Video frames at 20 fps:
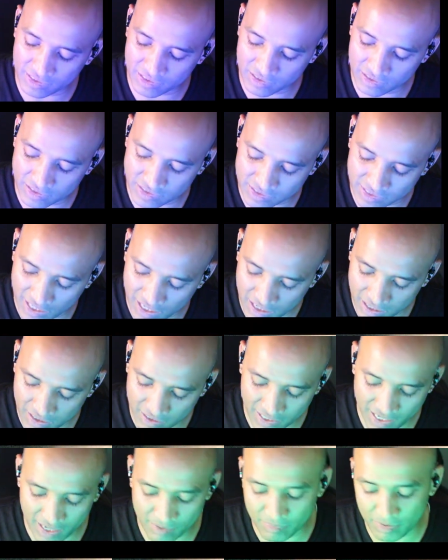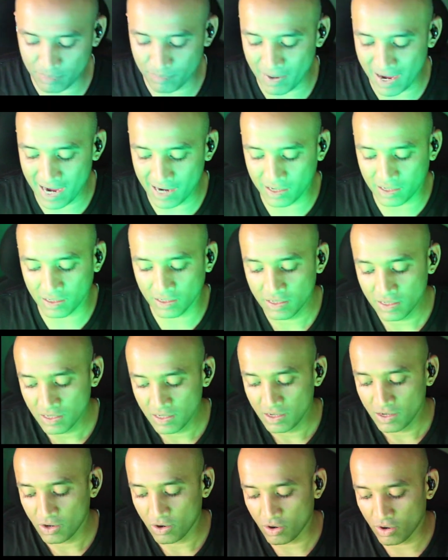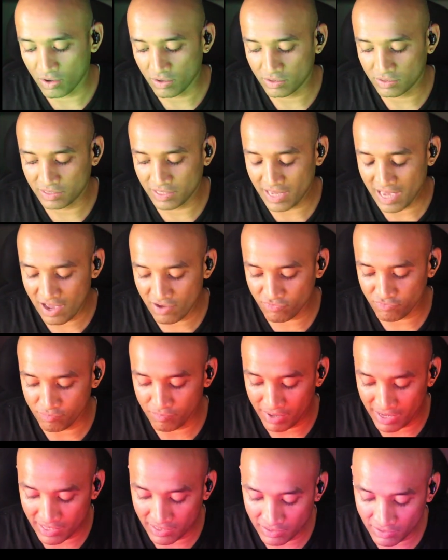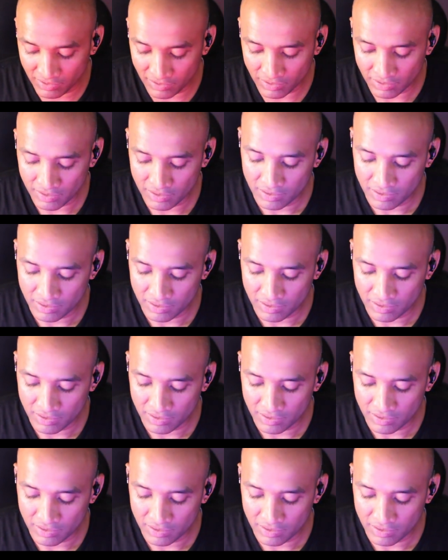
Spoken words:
then the sa can be back on the F minor,